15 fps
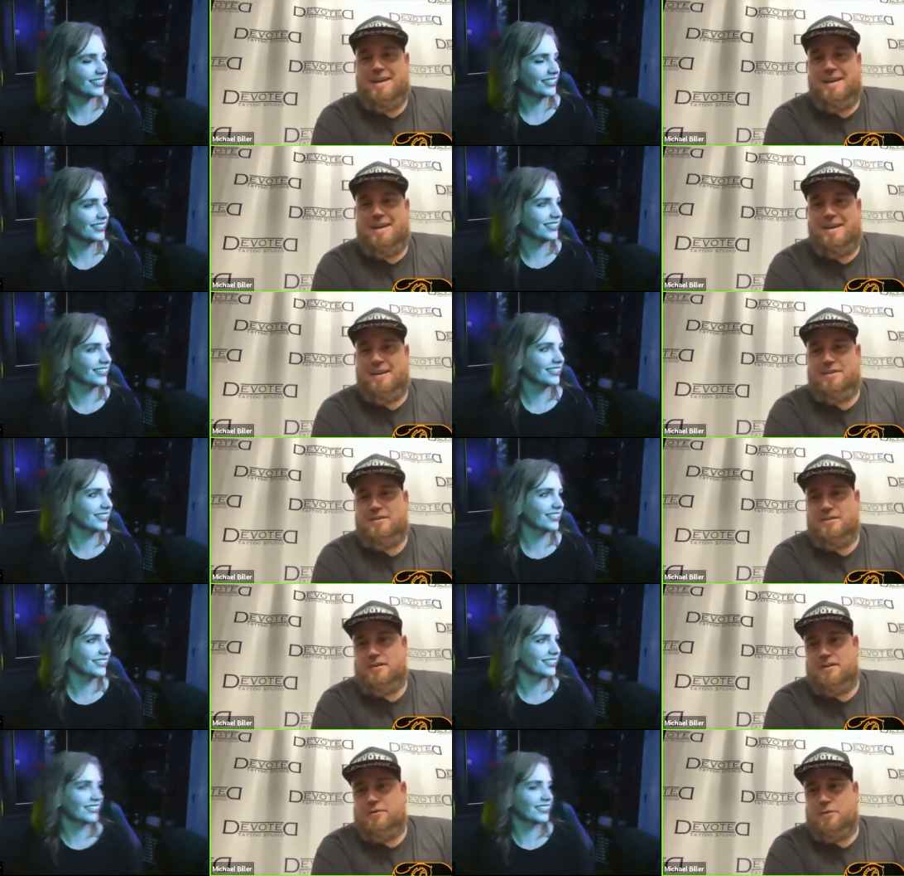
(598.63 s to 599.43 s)
Speaker 1: it,
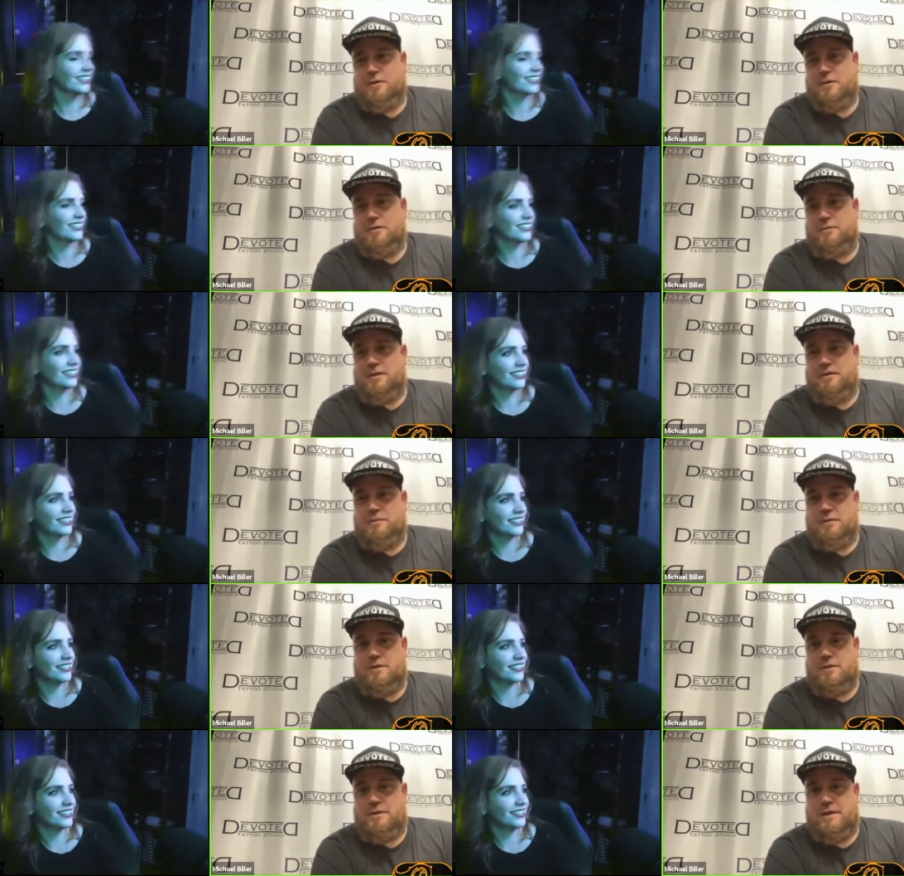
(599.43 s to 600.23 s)
it's, it's worth,
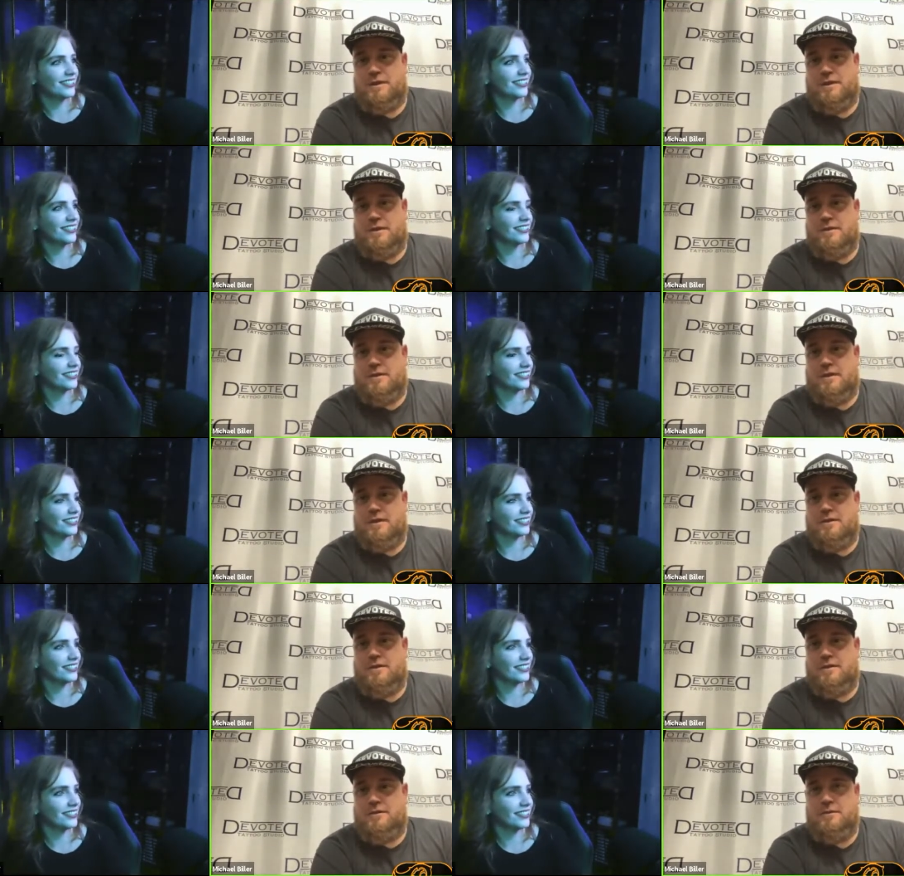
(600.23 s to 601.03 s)
it's worth it. You know,
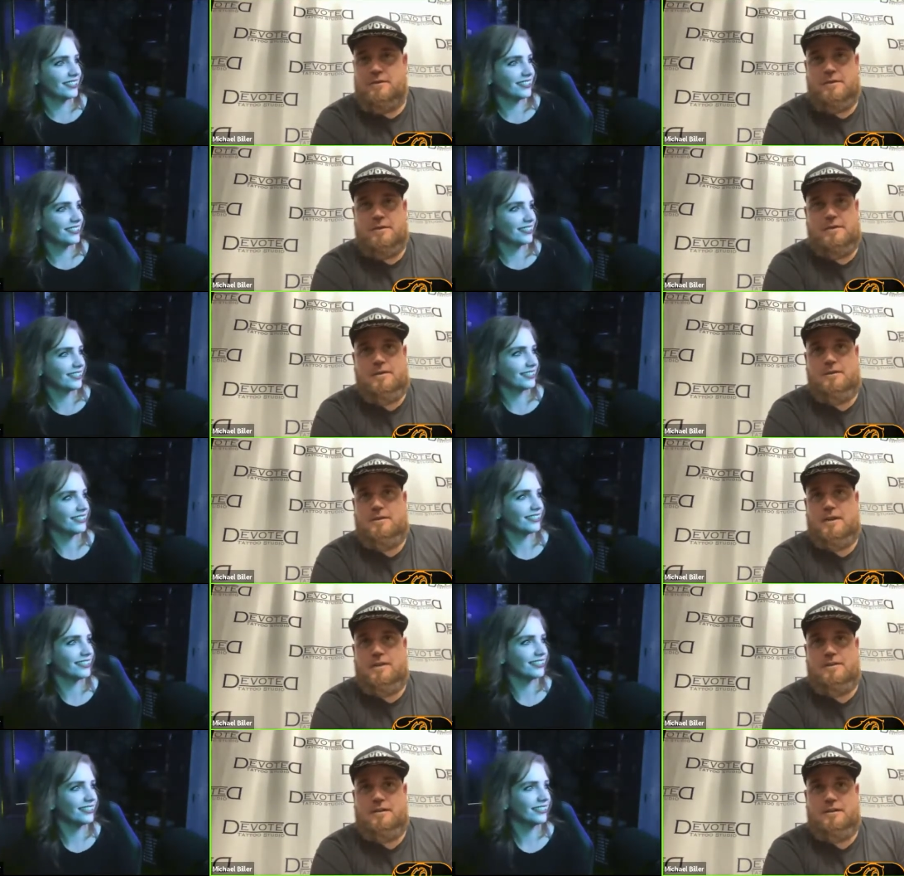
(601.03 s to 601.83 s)
like you, you,
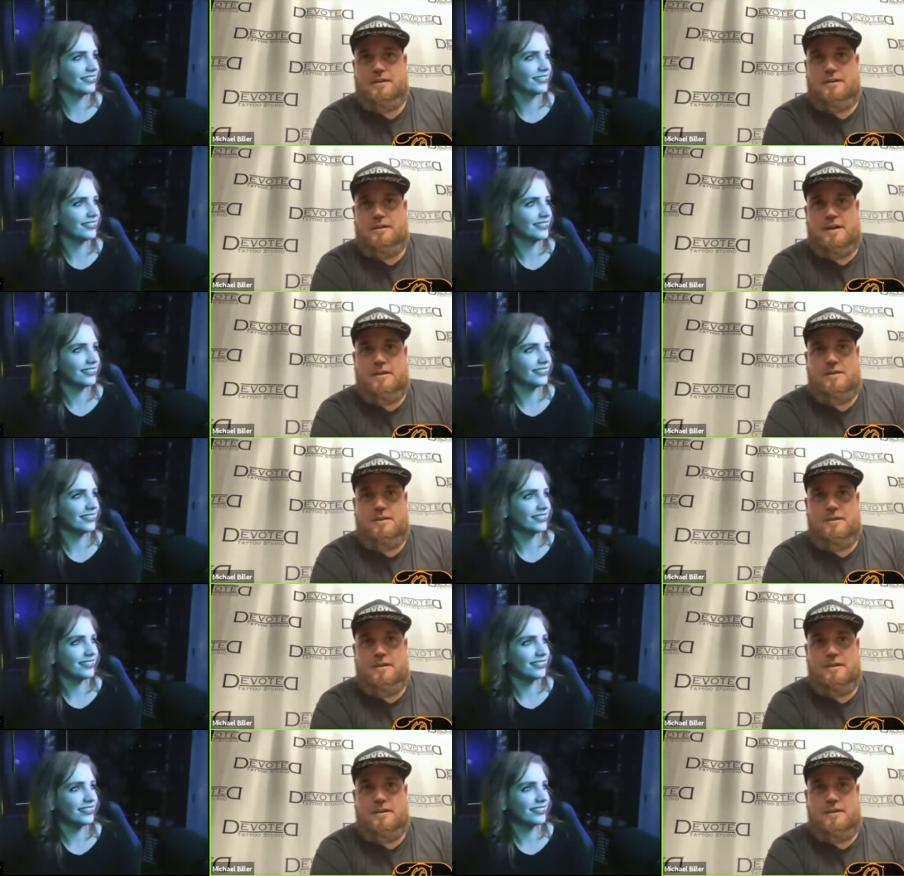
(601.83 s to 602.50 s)
you get to, you get,